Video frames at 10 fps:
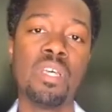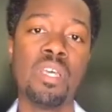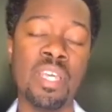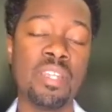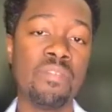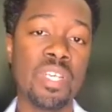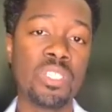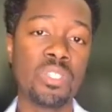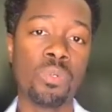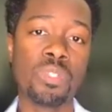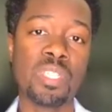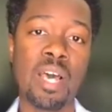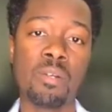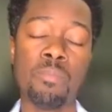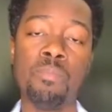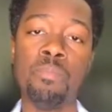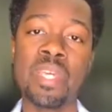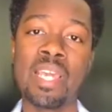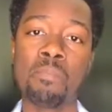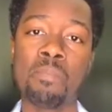individuals that are
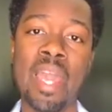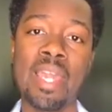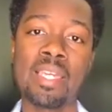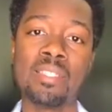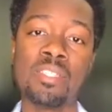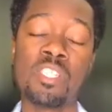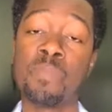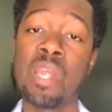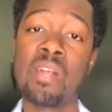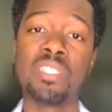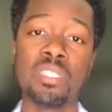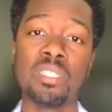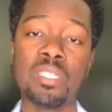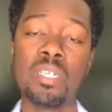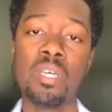being paid disparagingly